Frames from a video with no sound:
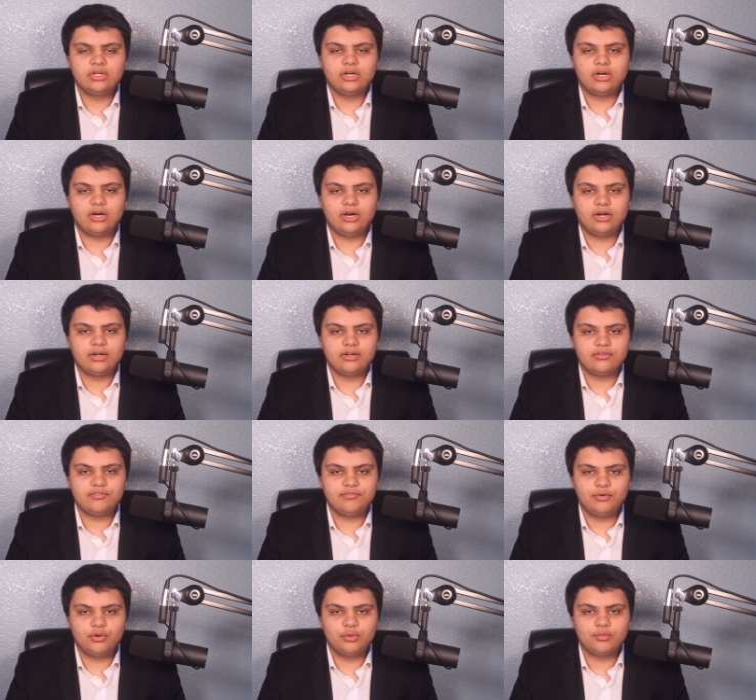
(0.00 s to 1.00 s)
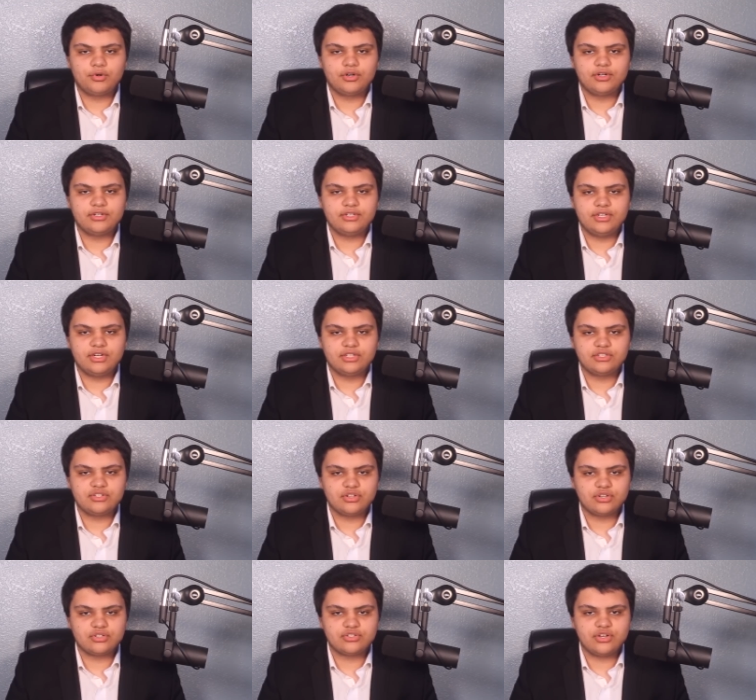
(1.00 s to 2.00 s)
on former Young
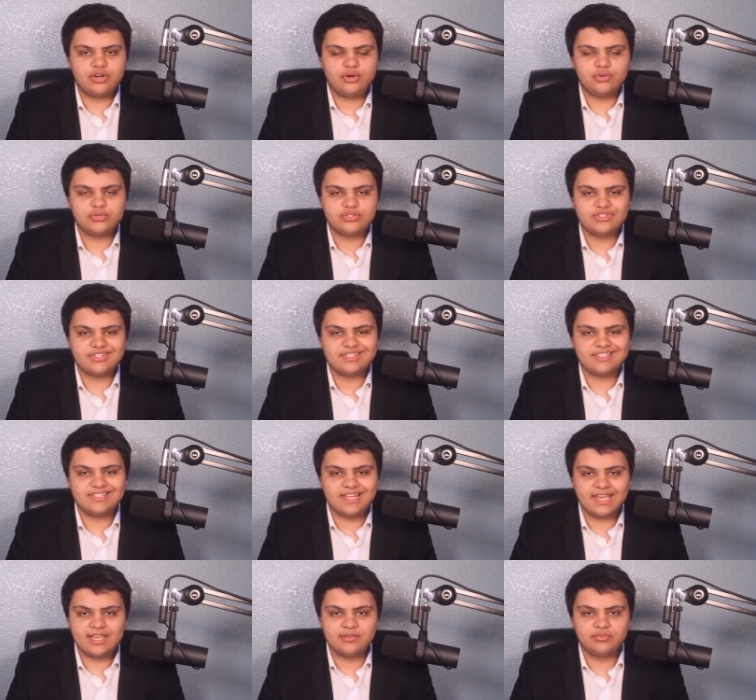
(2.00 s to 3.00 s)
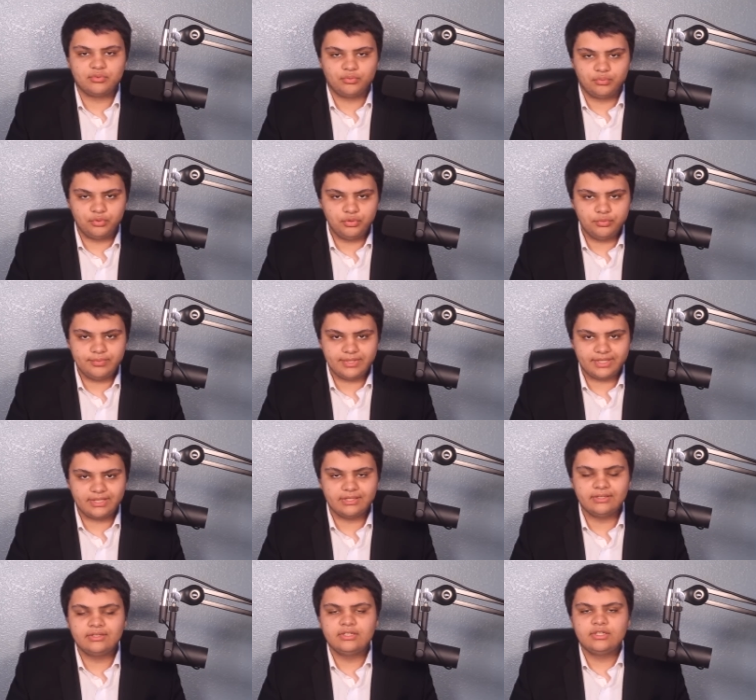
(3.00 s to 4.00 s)
Turks host Dave Rubin,
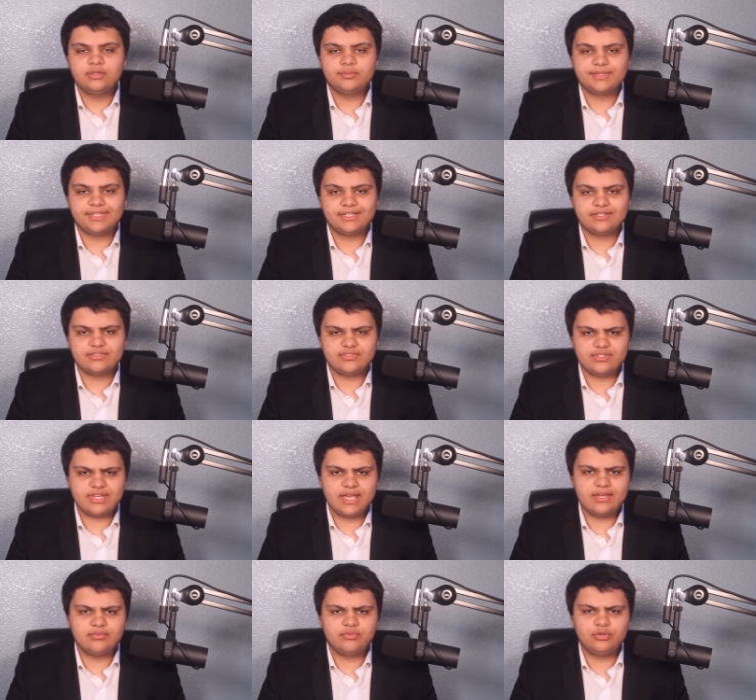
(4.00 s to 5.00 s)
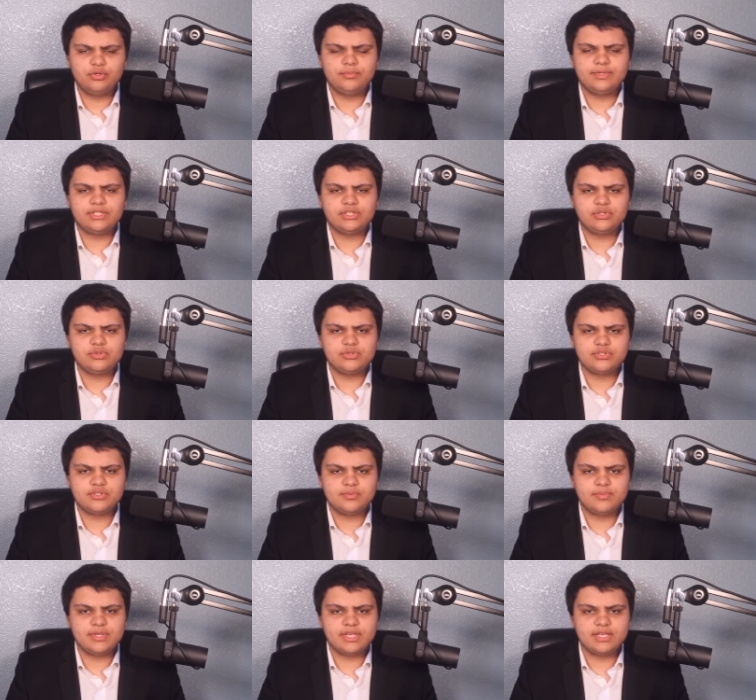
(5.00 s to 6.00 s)
because Dave Rubin used to
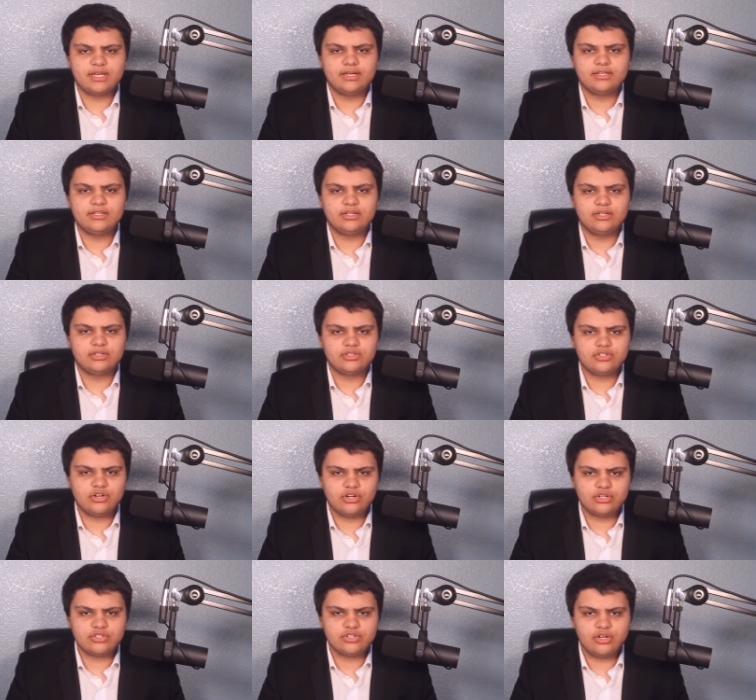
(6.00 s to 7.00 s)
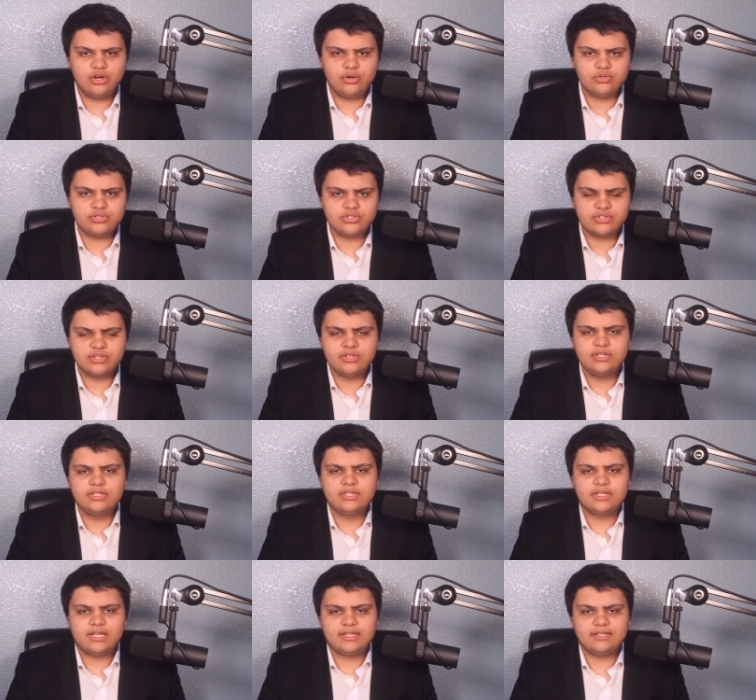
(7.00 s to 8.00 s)
be a Young Turks host,
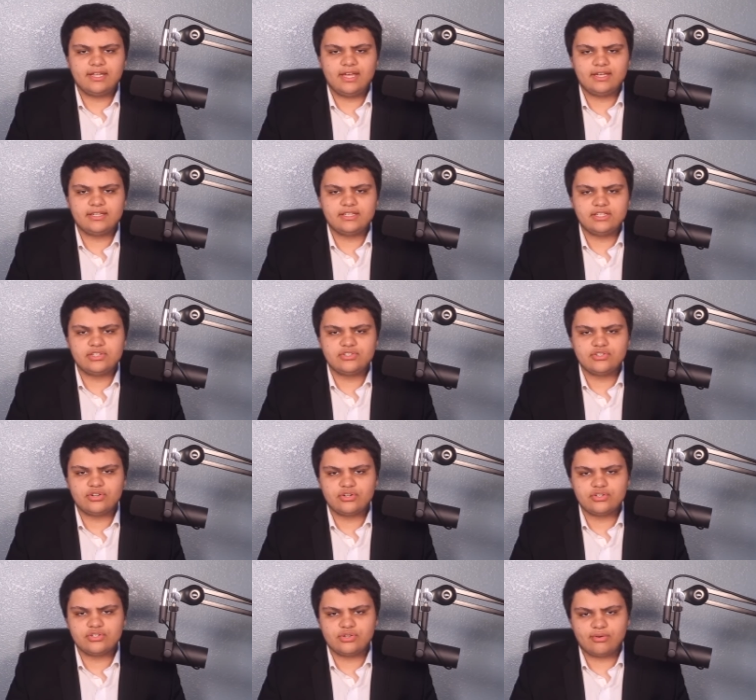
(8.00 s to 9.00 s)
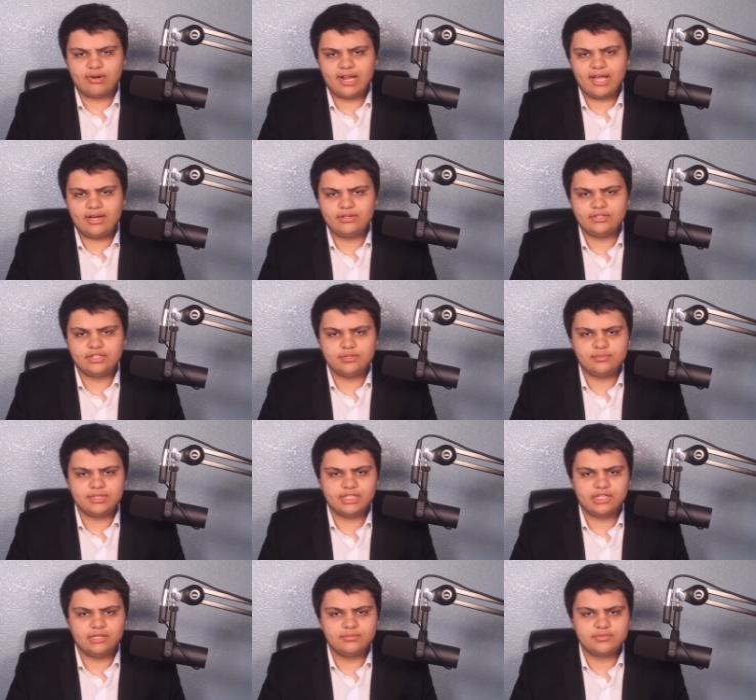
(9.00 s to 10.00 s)
and then he turns around and
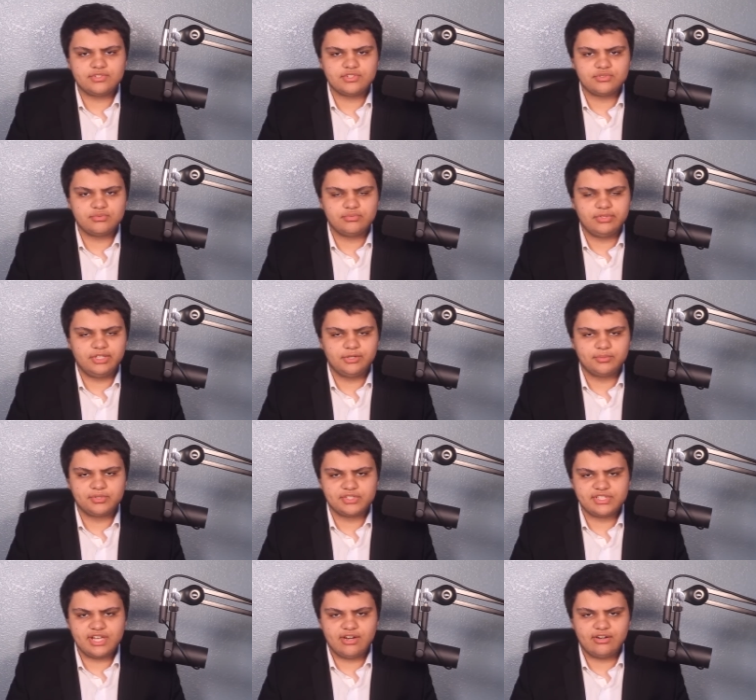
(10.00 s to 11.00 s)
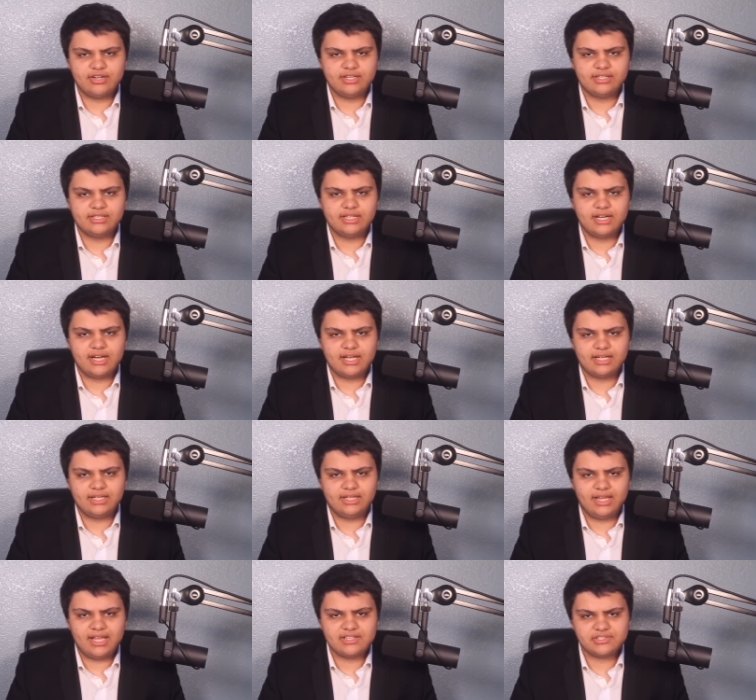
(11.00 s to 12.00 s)
becomes this libertarian guy,
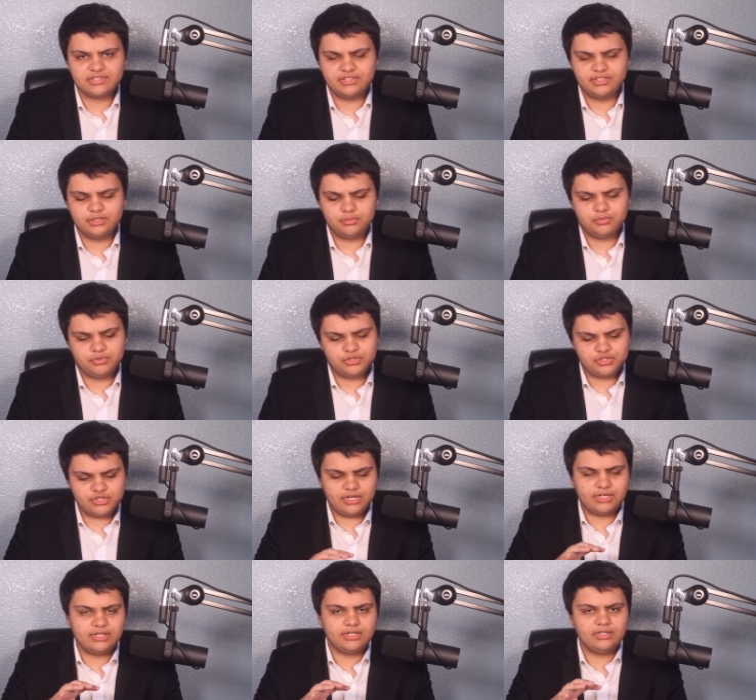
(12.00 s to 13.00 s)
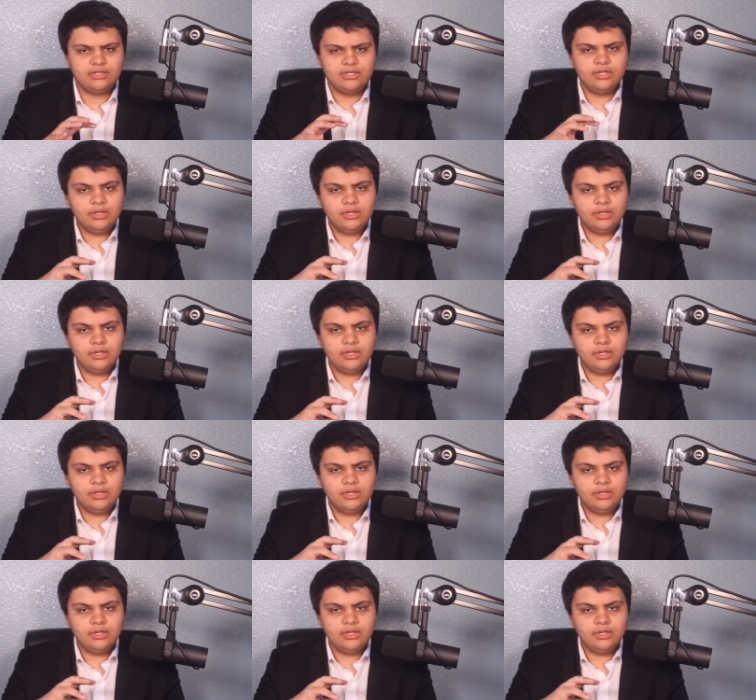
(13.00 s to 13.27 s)
classical liberal, trying to